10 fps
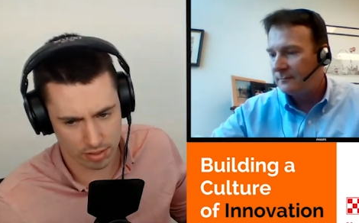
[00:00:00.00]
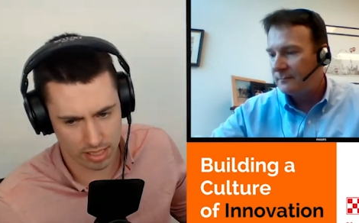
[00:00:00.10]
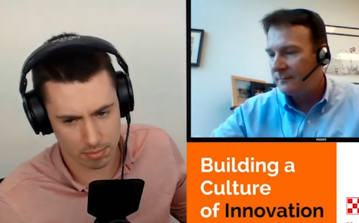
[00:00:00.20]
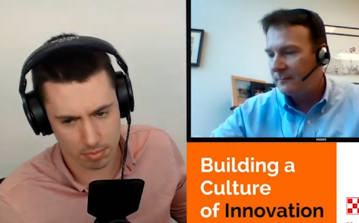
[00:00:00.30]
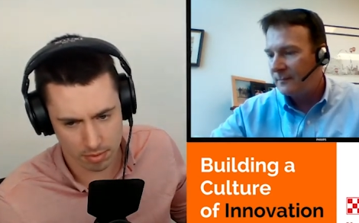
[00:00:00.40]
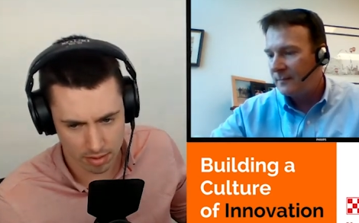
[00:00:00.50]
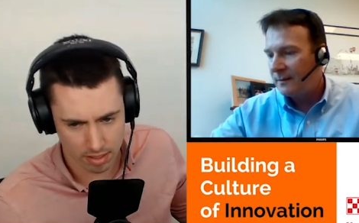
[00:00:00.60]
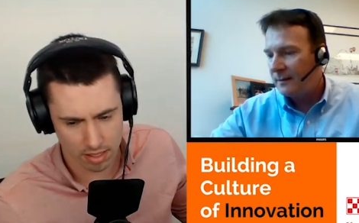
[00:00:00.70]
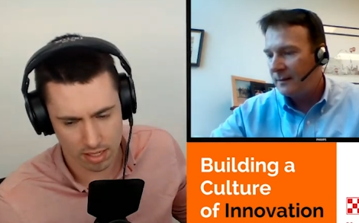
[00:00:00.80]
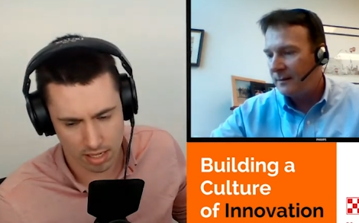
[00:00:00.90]
Speaker 1: of keep
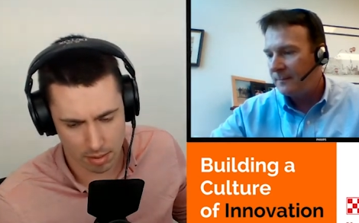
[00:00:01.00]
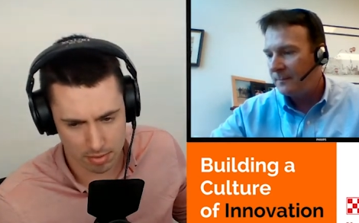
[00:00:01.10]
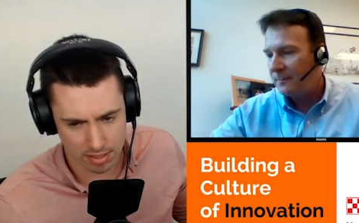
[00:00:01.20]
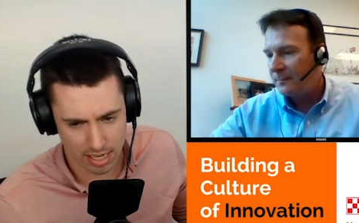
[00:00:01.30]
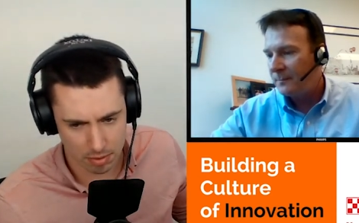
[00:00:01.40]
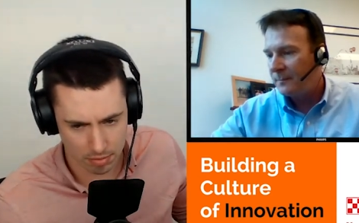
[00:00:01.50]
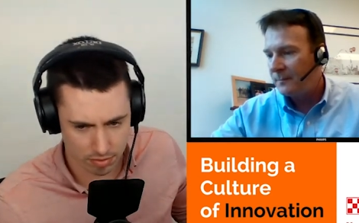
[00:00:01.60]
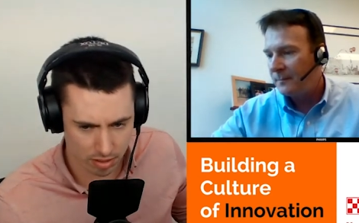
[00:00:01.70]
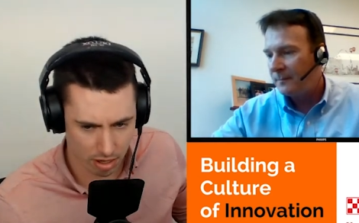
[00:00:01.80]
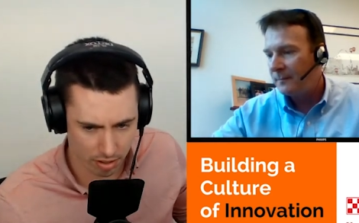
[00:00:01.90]
up to date
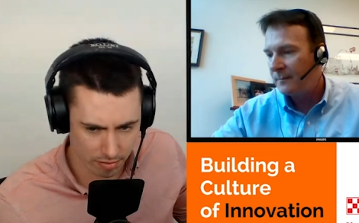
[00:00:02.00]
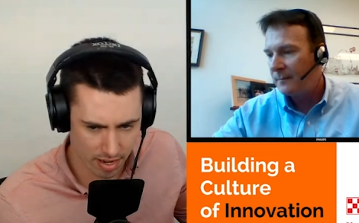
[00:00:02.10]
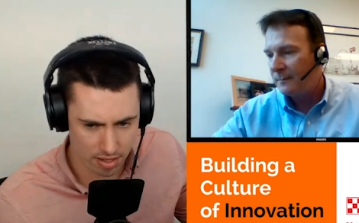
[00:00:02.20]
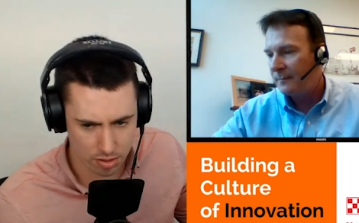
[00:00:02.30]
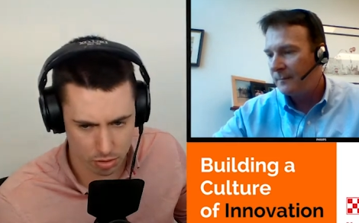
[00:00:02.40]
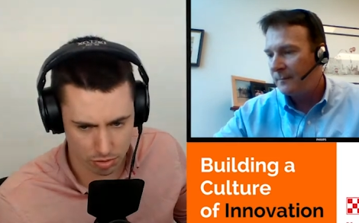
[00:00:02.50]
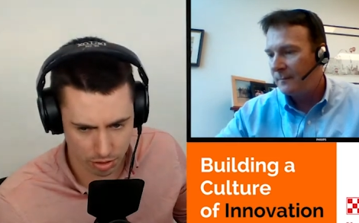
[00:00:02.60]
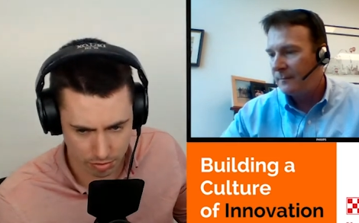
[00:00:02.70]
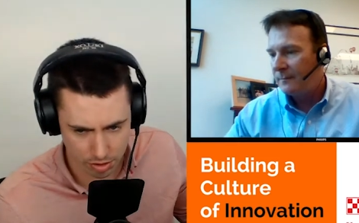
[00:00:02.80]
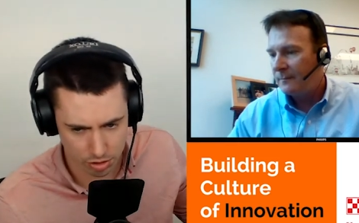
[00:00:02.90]
with current events or
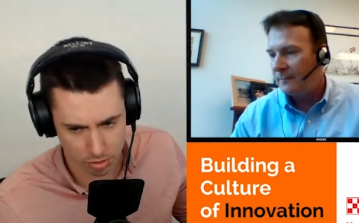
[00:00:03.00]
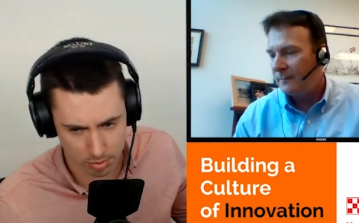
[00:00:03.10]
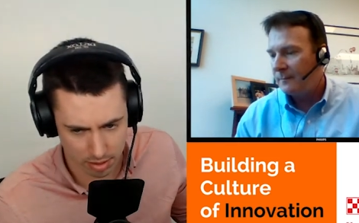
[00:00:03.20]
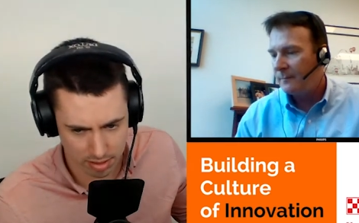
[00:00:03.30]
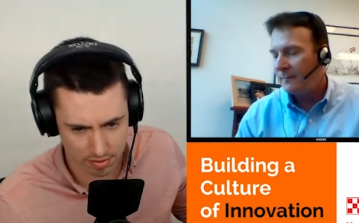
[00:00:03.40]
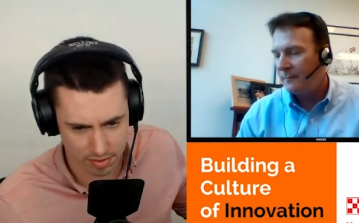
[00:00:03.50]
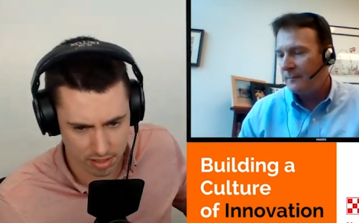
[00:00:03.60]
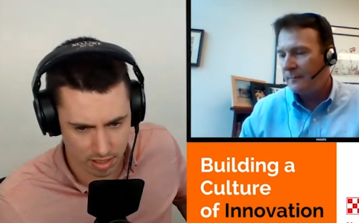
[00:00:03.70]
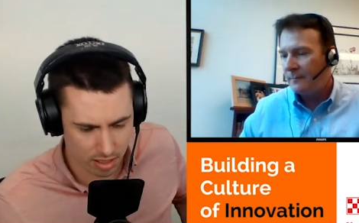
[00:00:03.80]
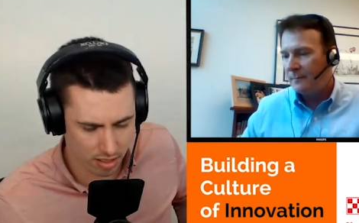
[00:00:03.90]
increase your
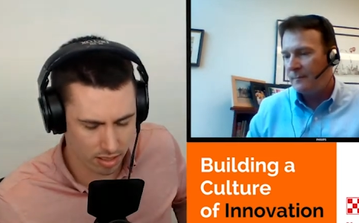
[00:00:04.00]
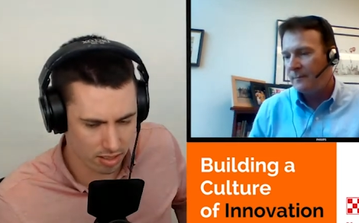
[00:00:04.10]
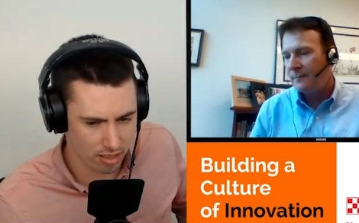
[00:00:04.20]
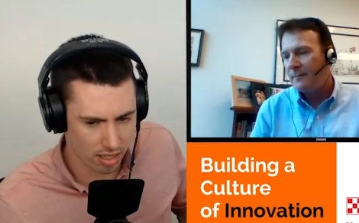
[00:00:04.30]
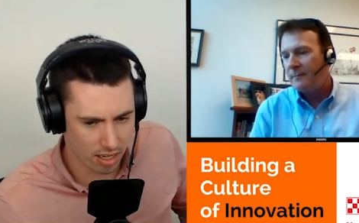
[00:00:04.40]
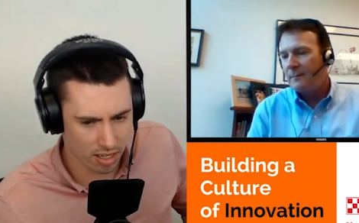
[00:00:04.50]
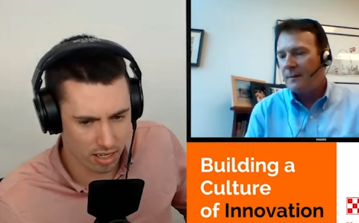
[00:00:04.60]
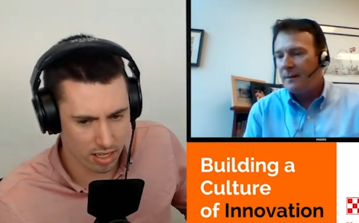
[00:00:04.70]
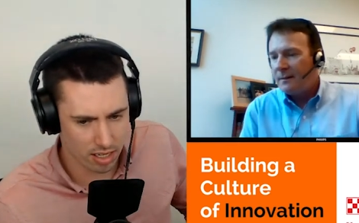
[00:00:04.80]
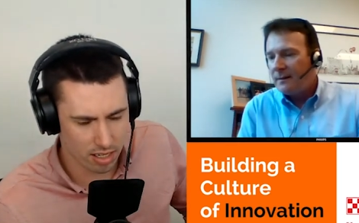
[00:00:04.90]
productivity?
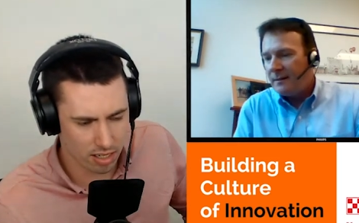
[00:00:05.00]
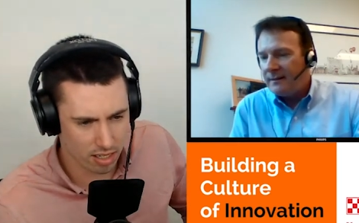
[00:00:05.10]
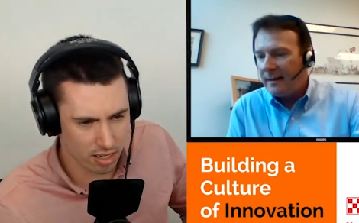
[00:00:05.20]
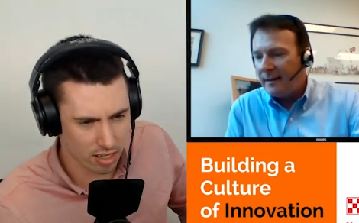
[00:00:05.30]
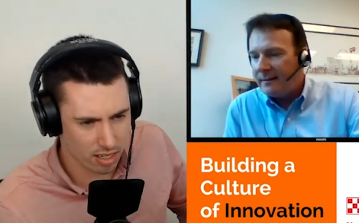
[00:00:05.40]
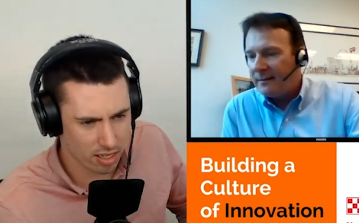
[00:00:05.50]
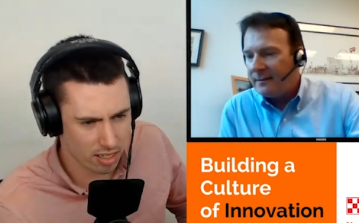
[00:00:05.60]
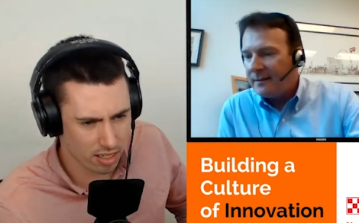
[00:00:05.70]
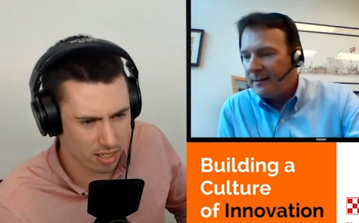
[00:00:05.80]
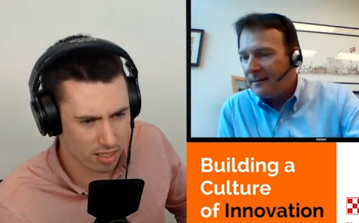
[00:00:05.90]
Speaker 2: Yeah, I think uh,
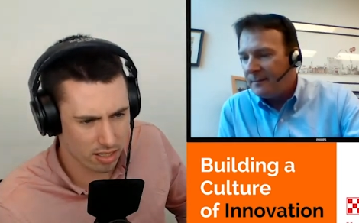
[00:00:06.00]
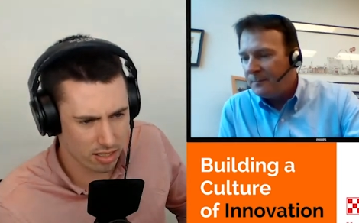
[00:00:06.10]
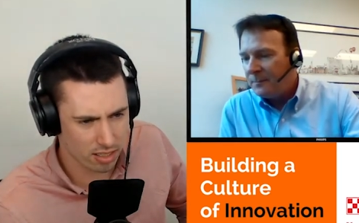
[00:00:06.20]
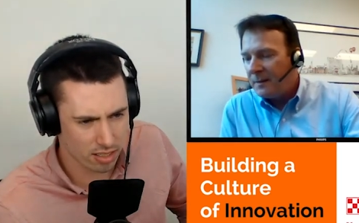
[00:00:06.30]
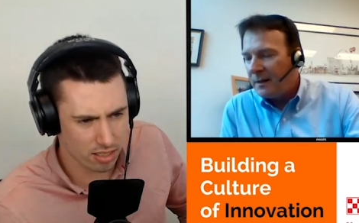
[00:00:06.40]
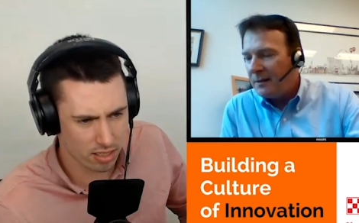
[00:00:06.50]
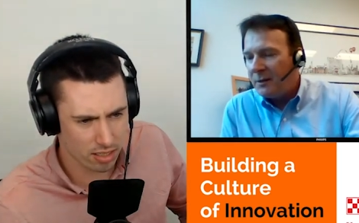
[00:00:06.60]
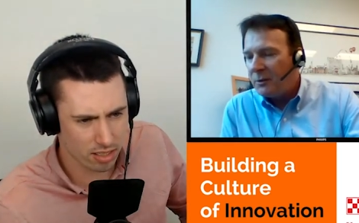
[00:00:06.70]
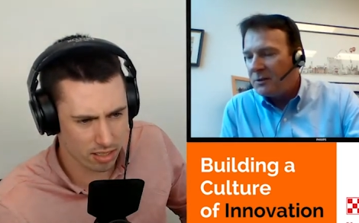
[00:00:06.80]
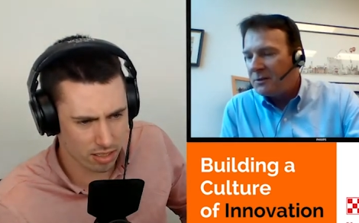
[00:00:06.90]
a notes
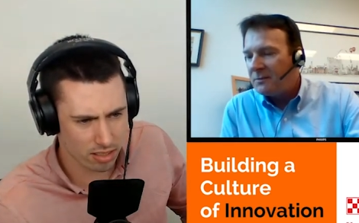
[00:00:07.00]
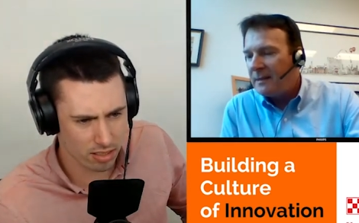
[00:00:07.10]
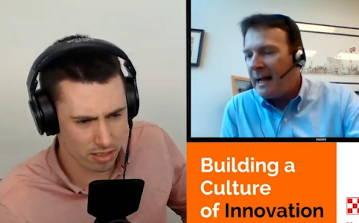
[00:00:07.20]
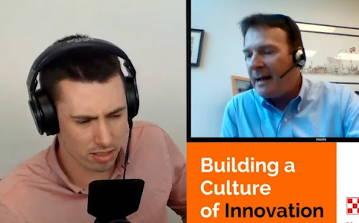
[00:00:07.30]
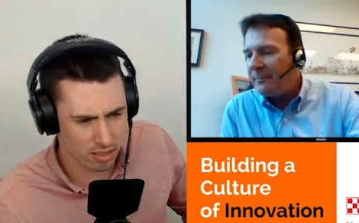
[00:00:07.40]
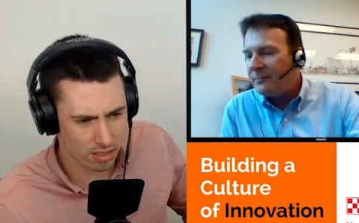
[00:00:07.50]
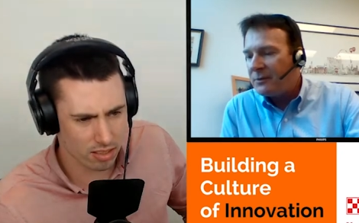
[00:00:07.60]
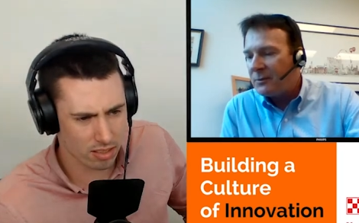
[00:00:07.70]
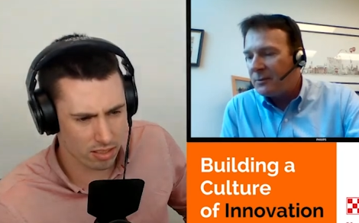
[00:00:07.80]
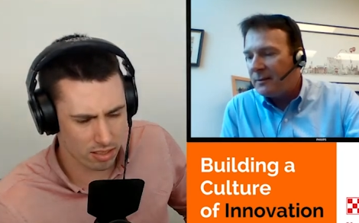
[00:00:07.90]
app
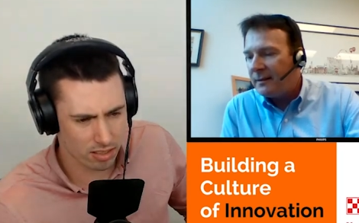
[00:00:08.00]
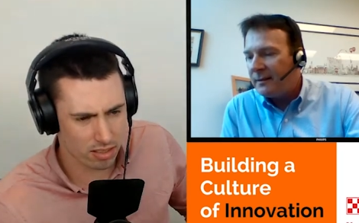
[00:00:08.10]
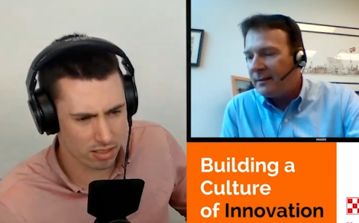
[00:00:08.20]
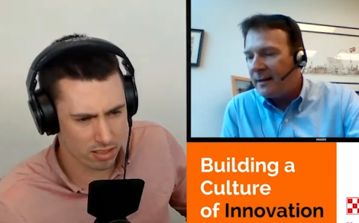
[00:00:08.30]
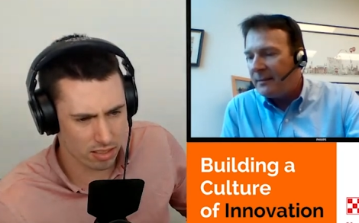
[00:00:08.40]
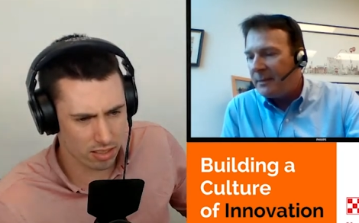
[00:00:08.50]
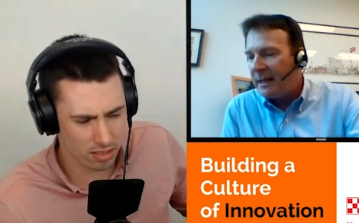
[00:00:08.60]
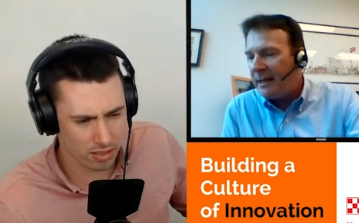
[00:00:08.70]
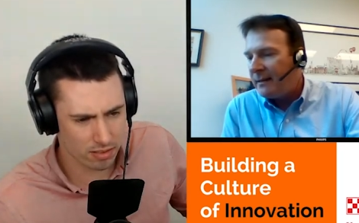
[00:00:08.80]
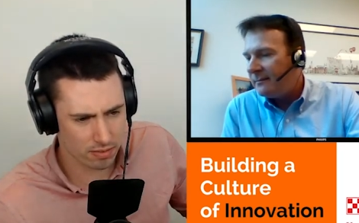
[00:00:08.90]
certainly, and an iPad.
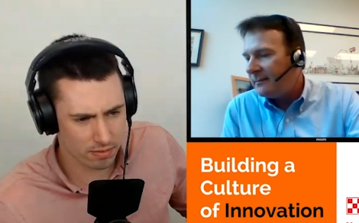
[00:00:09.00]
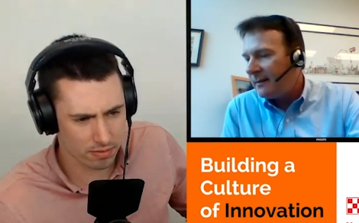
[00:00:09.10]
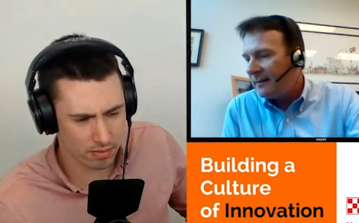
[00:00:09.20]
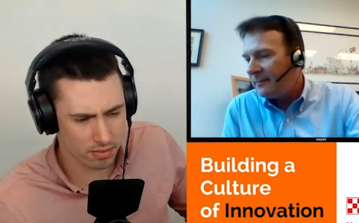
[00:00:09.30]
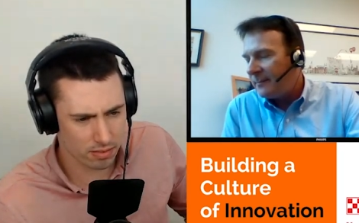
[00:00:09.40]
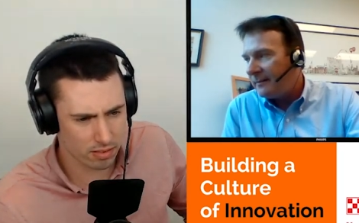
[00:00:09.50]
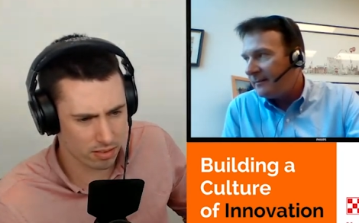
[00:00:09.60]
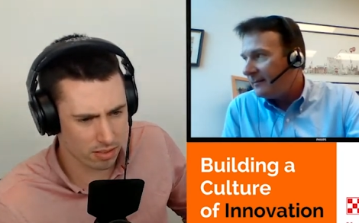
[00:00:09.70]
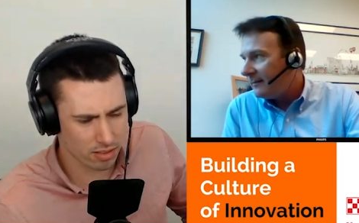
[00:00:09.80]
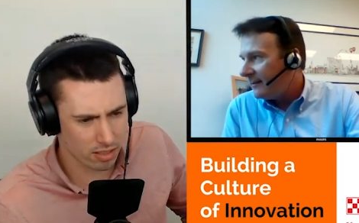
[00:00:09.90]
Um, I,
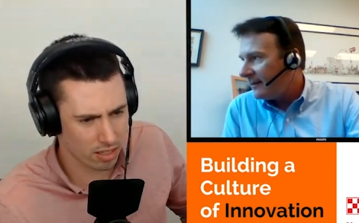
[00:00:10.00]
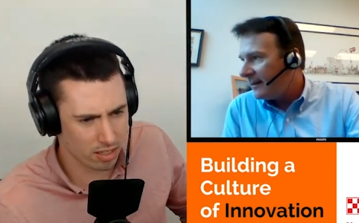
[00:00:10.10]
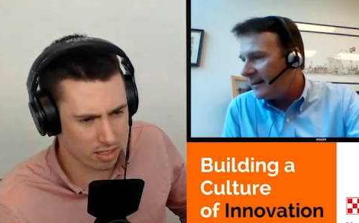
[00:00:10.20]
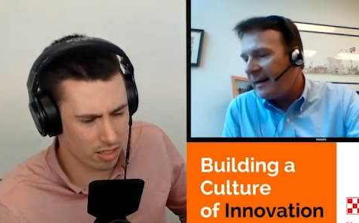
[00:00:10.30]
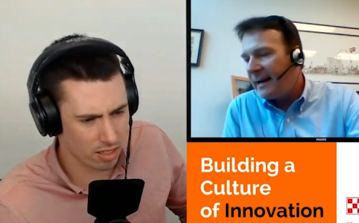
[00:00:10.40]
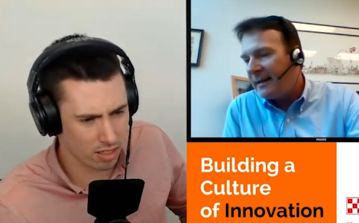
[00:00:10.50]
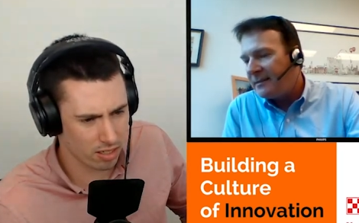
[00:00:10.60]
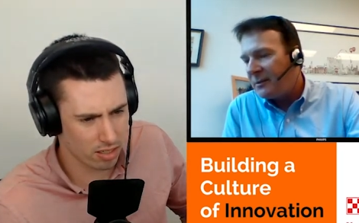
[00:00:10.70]
I'd, I'd, add to it